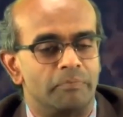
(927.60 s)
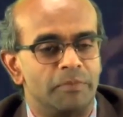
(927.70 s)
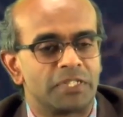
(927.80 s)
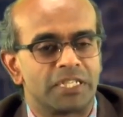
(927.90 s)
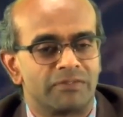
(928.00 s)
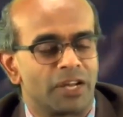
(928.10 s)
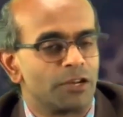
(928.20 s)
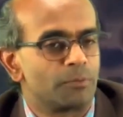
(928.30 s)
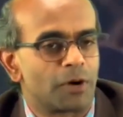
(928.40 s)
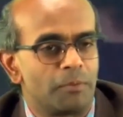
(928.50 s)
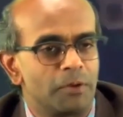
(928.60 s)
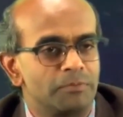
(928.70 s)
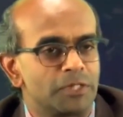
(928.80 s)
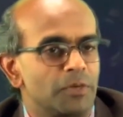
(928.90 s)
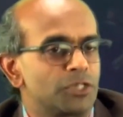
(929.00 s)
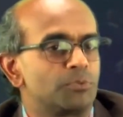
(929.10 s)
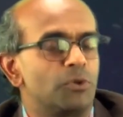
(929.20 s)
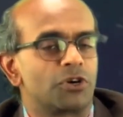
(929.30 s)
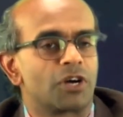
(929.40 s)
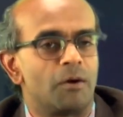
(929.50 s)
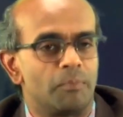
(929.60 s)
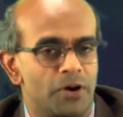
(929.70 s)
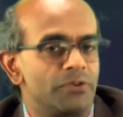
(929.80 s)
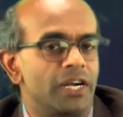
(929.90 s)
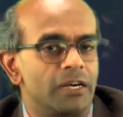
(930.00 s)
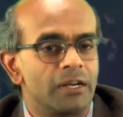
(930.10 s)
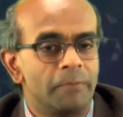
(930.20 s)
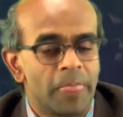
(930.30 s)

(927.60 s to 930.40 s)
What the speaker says: missing value problem is much more compounded.